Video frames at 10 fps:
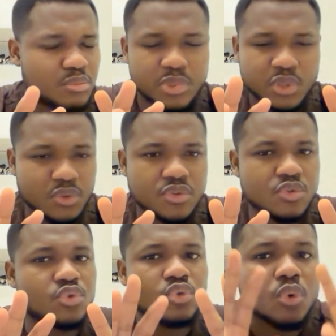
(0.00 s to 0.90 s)
because
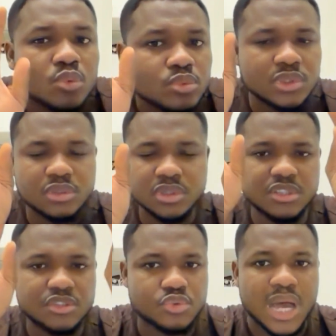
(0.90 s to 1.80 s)
you don't
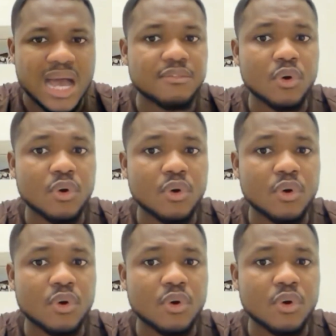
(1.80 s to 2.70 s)
need to have all the
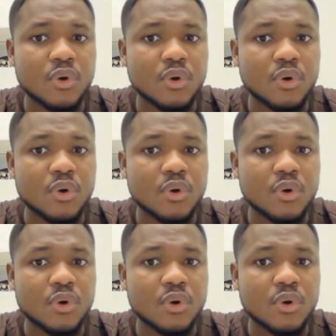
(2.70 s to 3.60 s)
money in the world
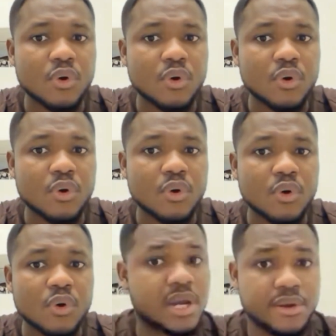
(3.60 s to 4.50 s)
before you start
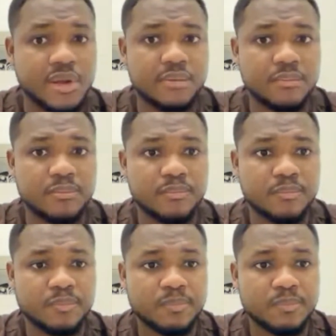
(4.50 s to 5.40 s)
the career,
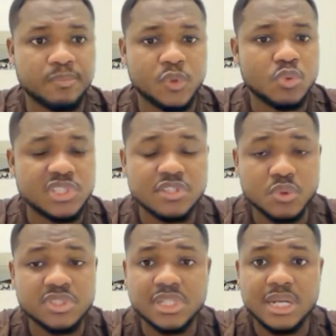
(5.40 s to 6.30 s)
which is
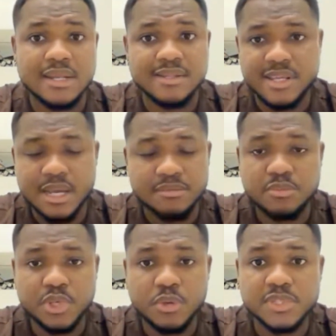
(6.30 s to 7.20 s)
one thing that has helped
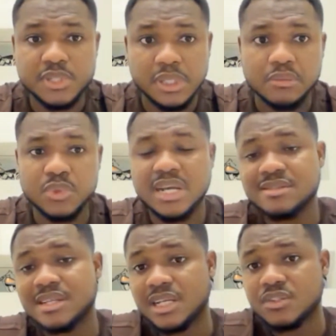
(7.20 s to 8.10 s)
me up till now. When I
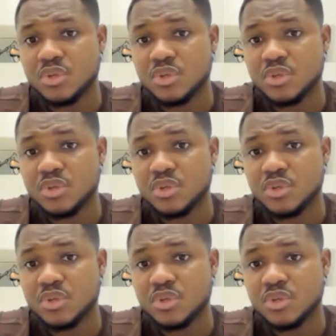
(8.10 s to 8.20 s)
started